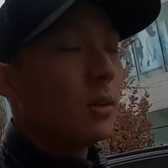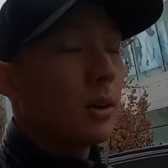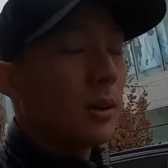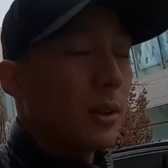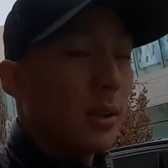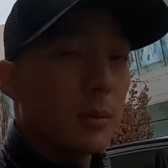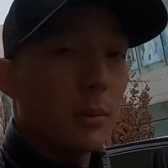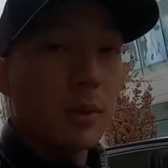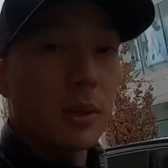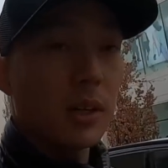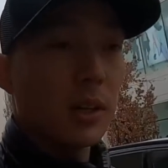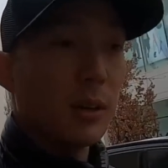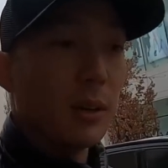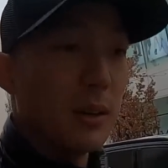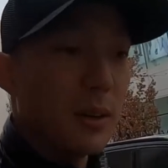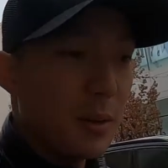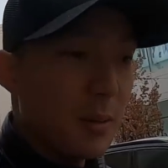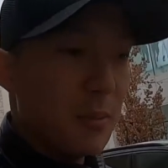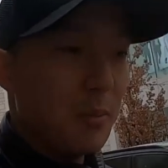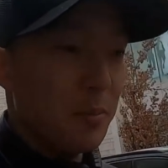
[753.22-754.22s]
I think we're gonna
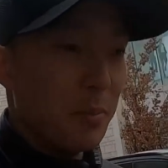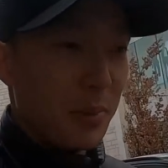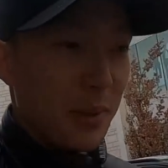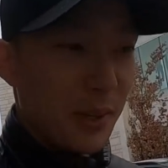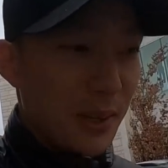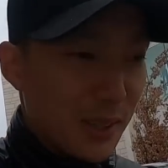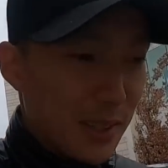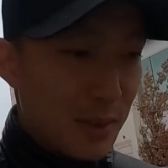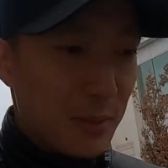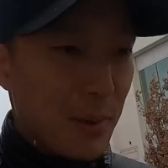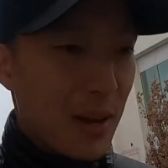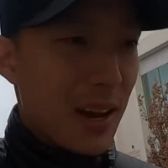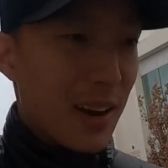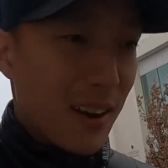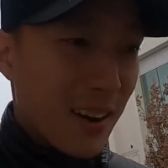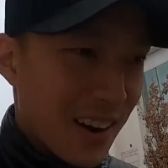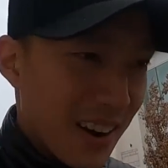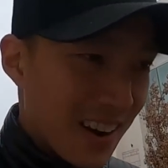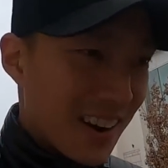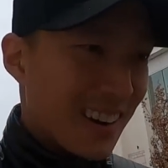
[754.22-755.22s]
build a
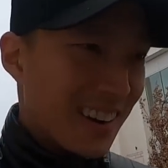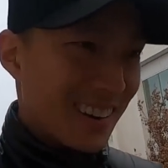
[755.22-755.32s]
bear.